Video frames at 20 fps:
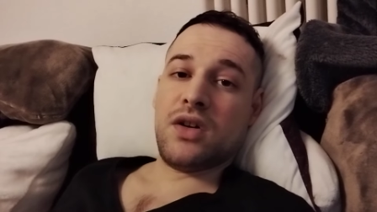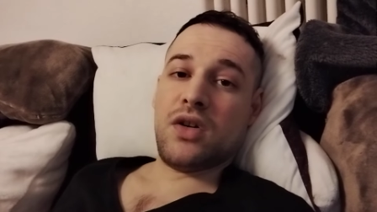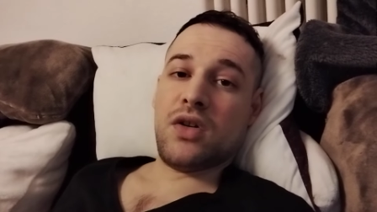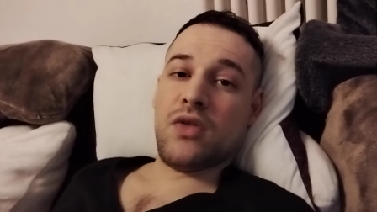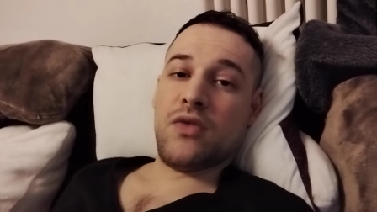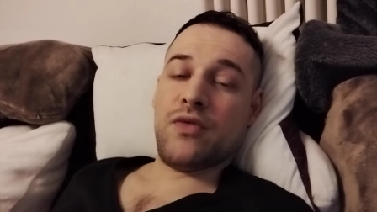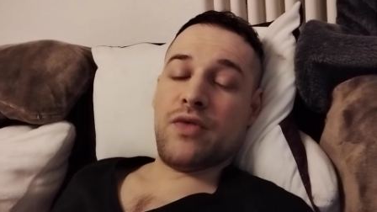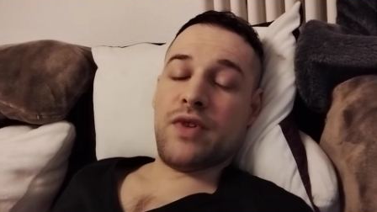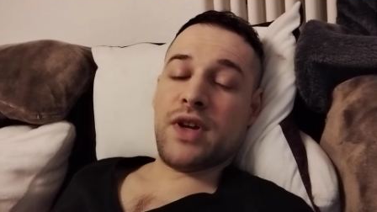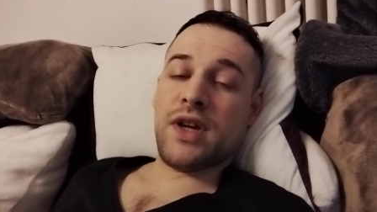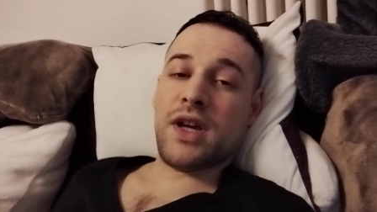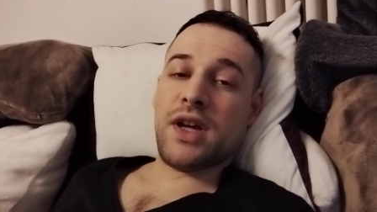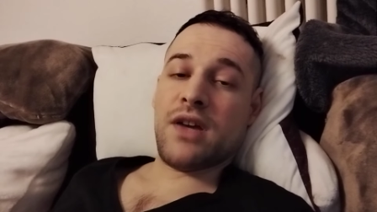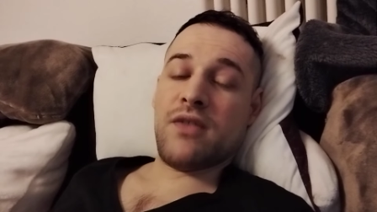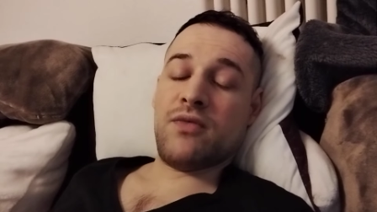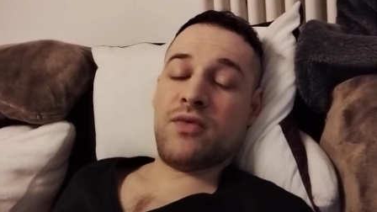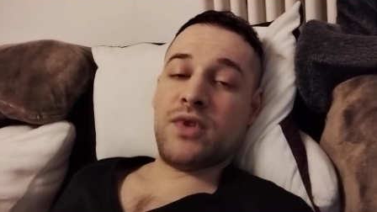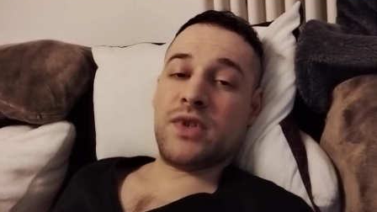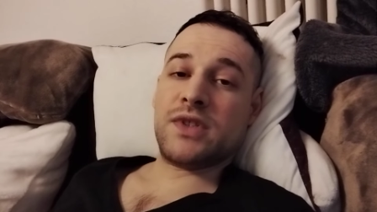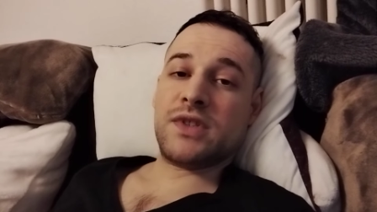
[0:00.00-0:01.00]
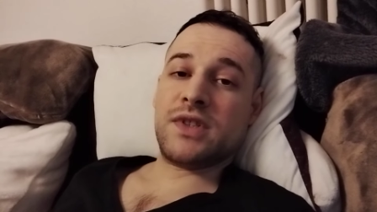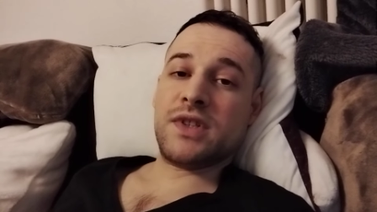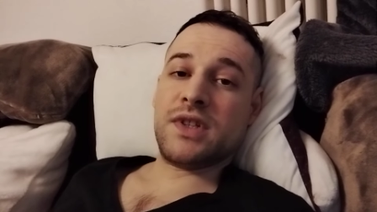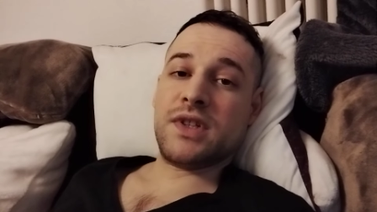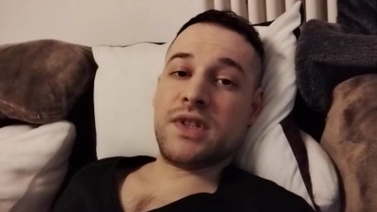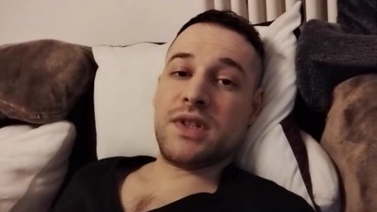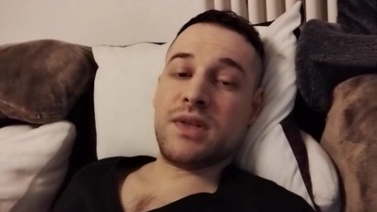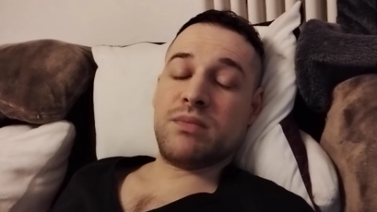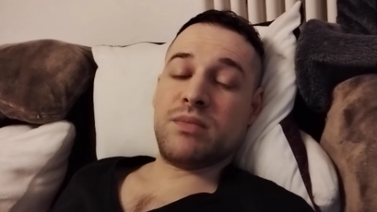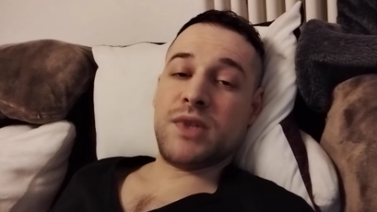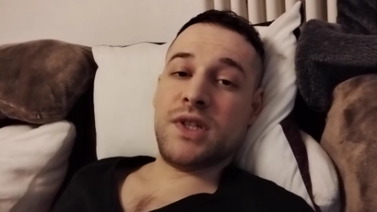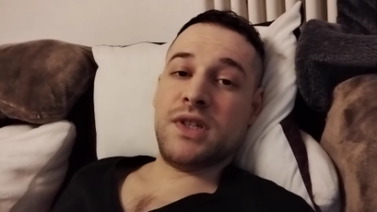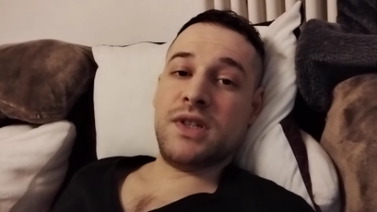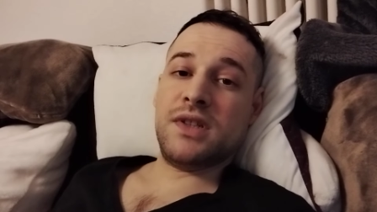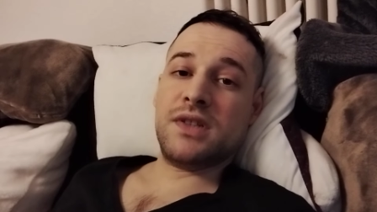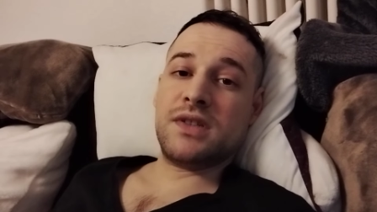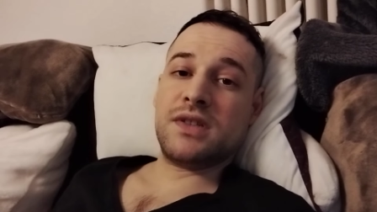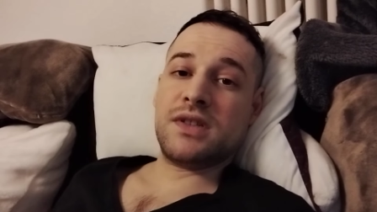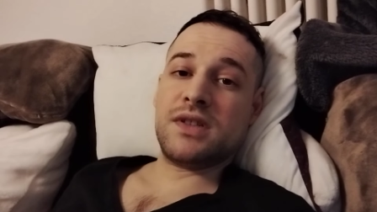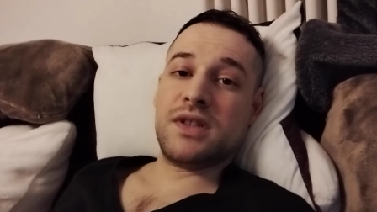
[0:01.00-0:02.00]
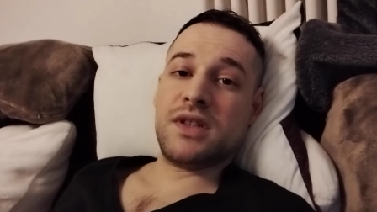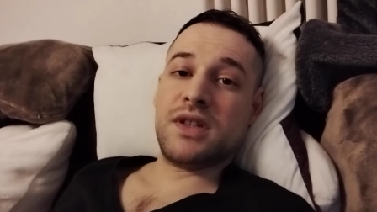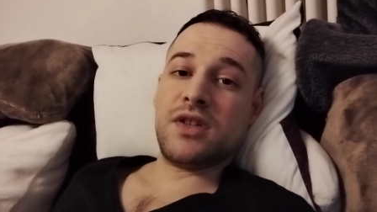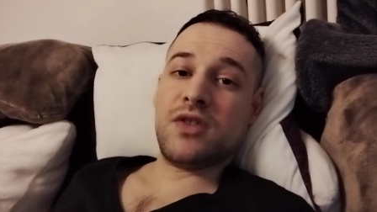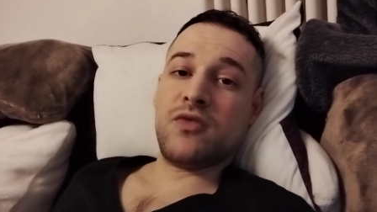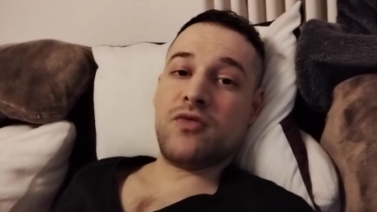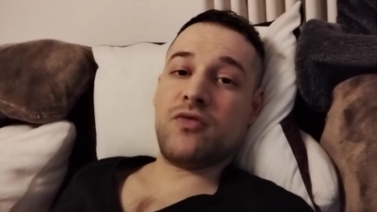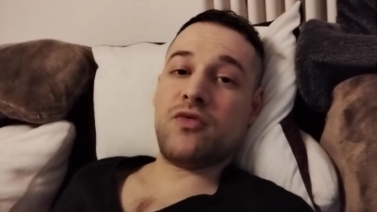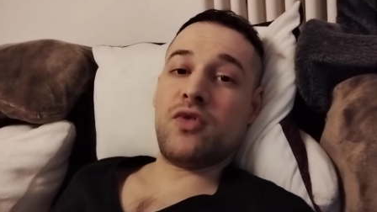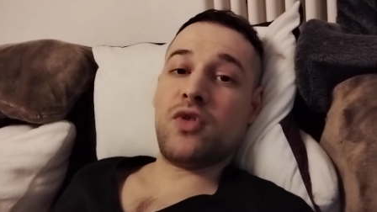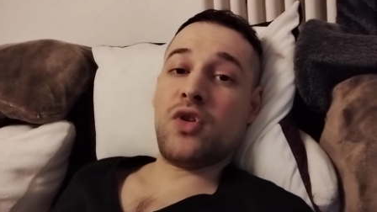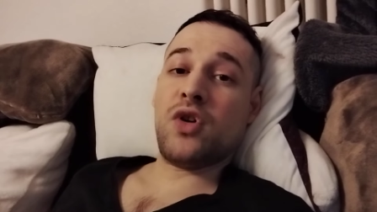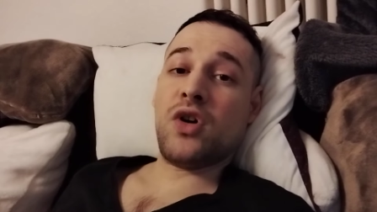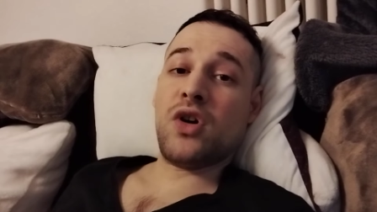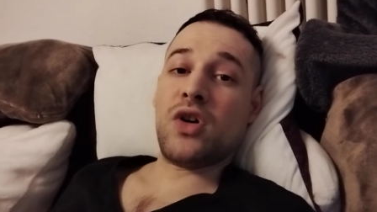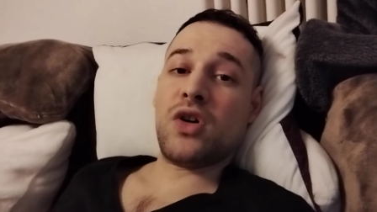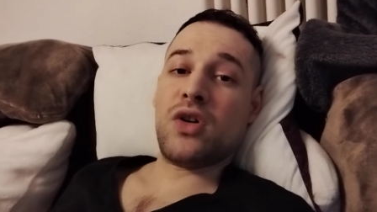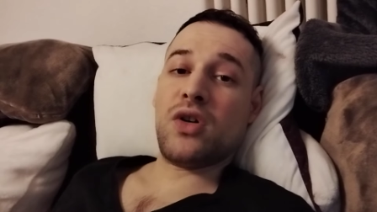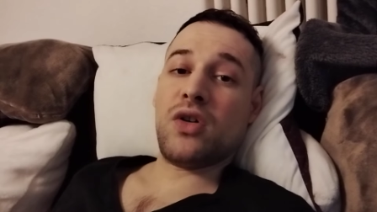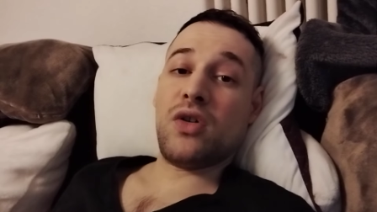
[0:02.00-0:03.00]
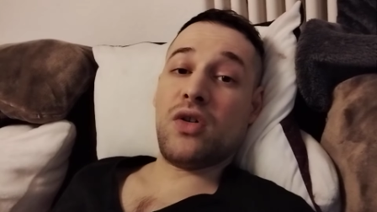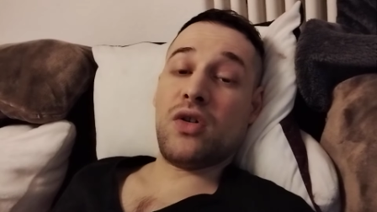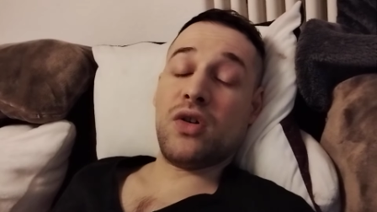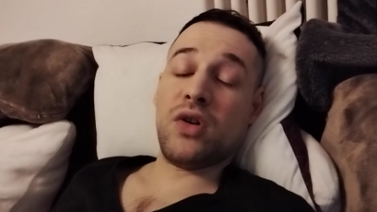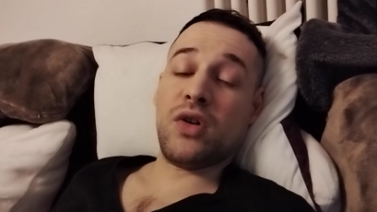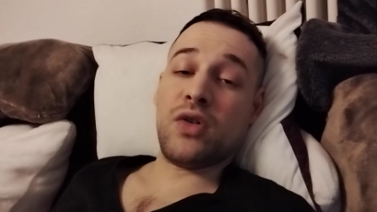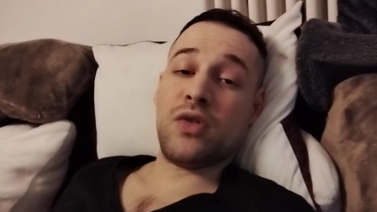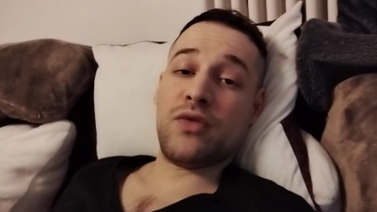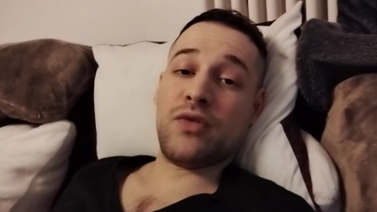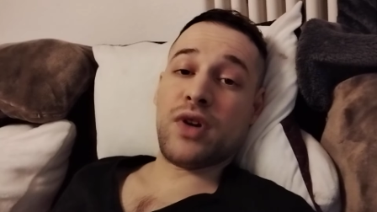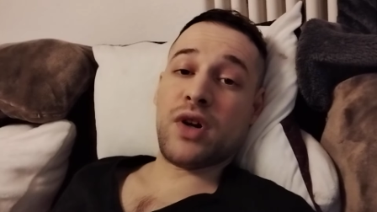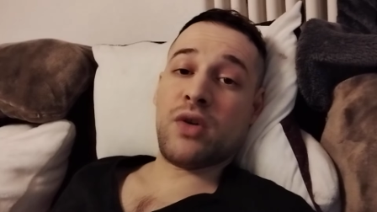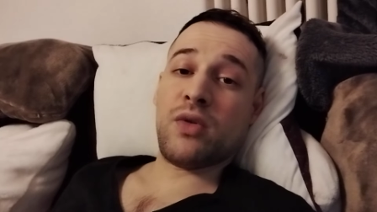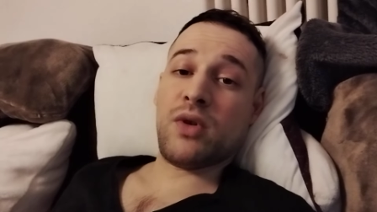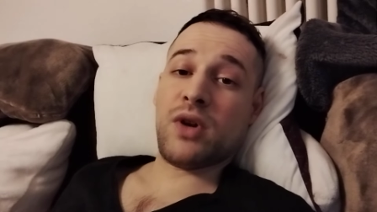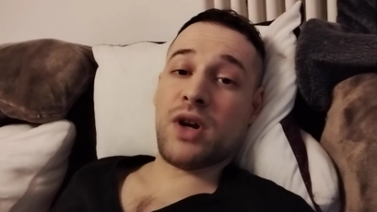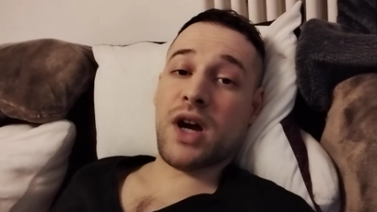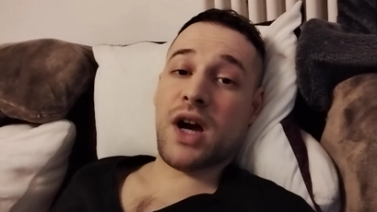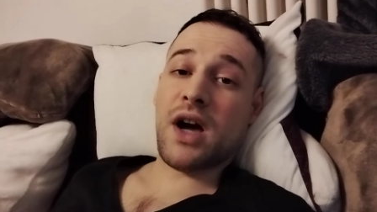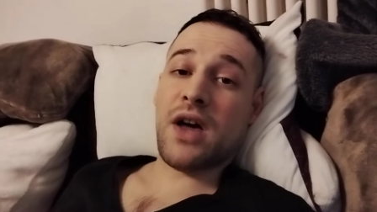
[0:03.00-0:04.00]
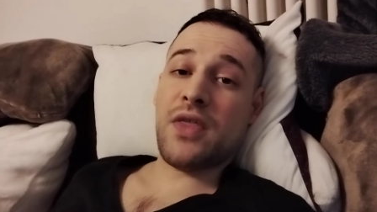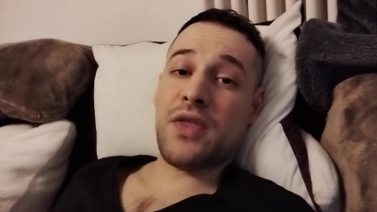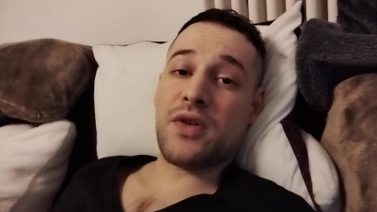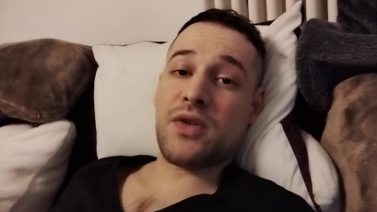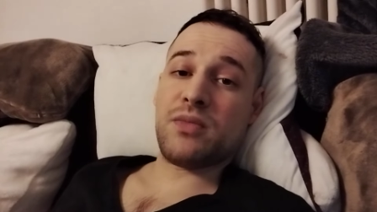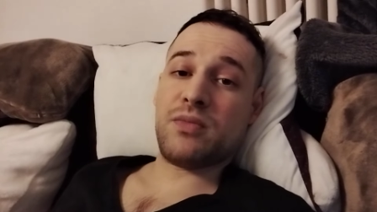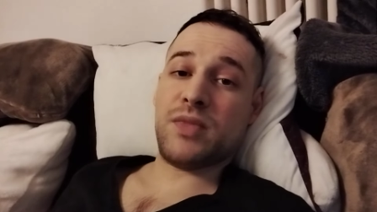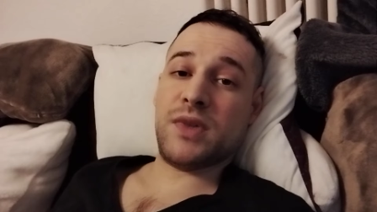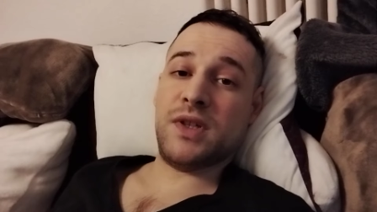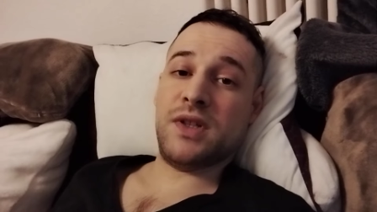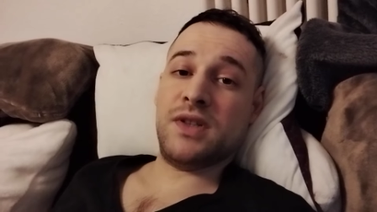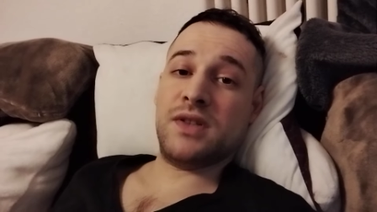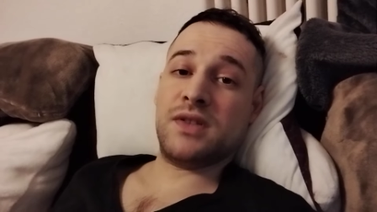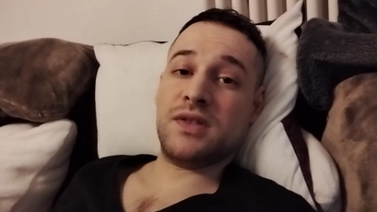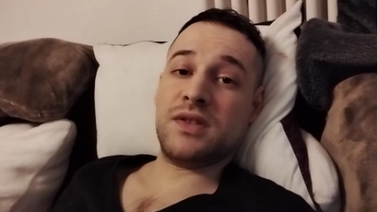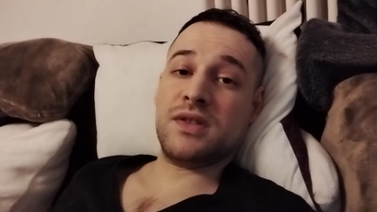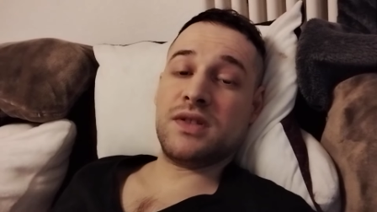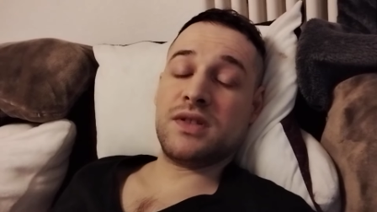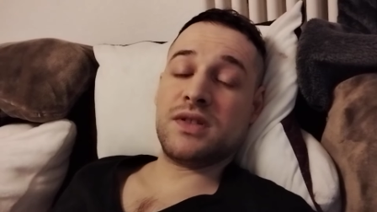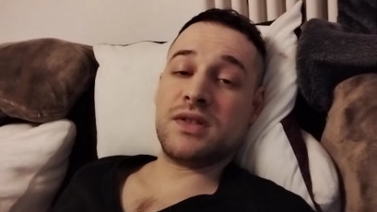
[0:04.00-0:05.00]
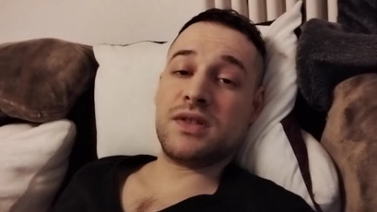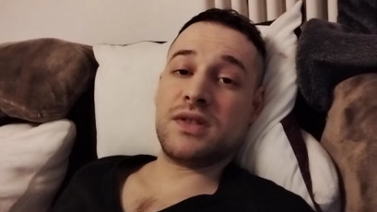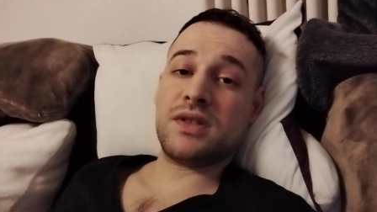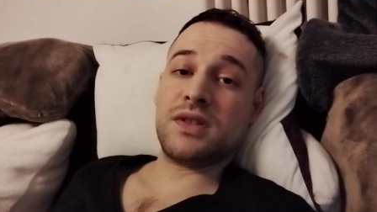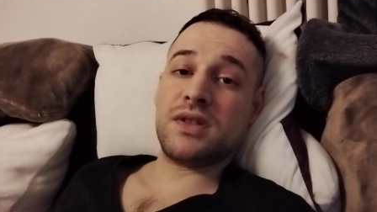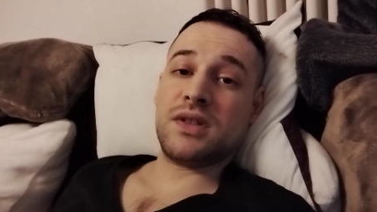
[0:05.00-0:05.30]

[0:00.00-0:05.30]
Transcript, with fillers: of every single piece for all of our other pieces